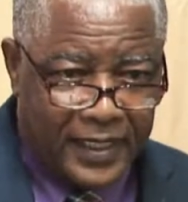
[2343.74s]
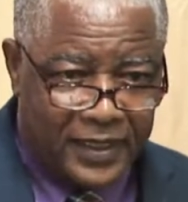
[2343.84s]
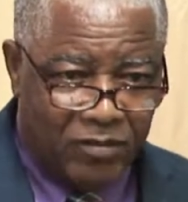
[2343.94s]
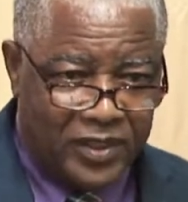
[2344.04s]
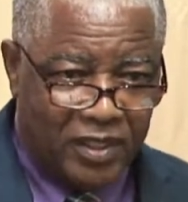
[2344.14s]
the
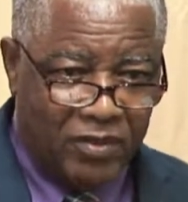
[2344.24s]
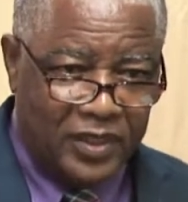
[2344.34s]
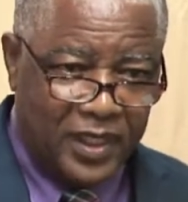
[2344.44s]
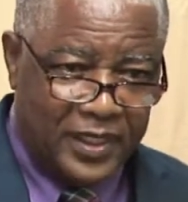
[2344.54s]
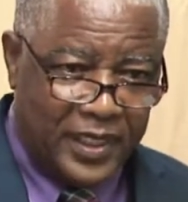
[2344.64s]
civil servants,
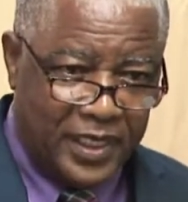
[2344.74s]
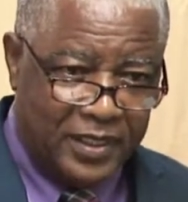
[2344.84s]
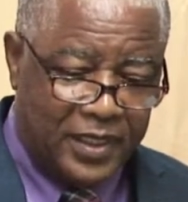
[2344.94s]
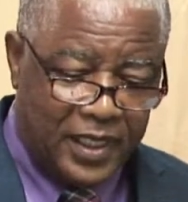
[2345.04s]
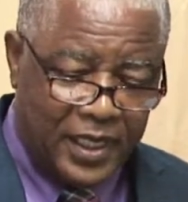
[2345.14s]

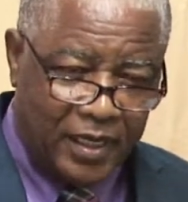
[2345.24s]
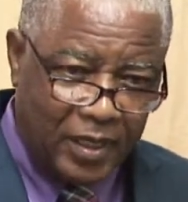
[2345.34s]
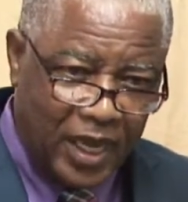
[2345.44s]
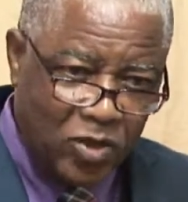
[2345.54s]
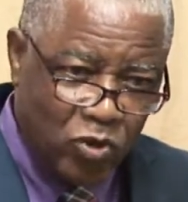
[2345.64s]
because
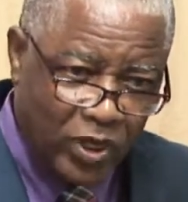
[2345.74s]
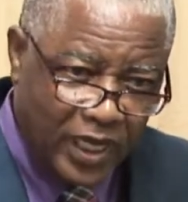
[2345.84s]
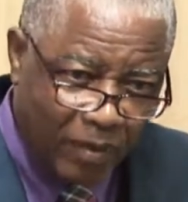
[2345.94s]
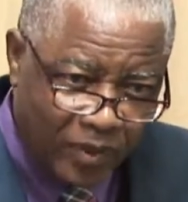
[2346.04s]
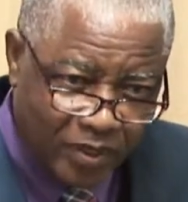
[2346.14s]
I know the
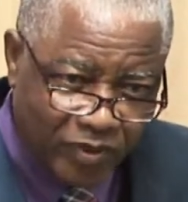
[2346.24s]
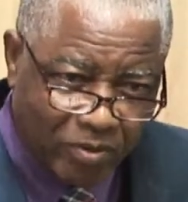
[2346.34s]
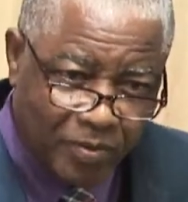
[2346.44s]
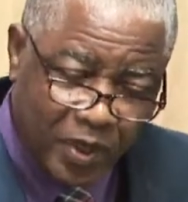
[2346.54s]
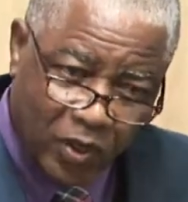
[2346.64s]
government is in
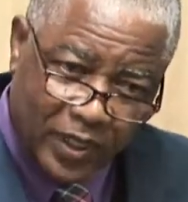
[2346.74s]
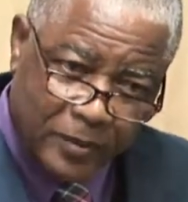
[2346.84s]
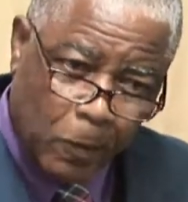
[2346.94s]
trouble, because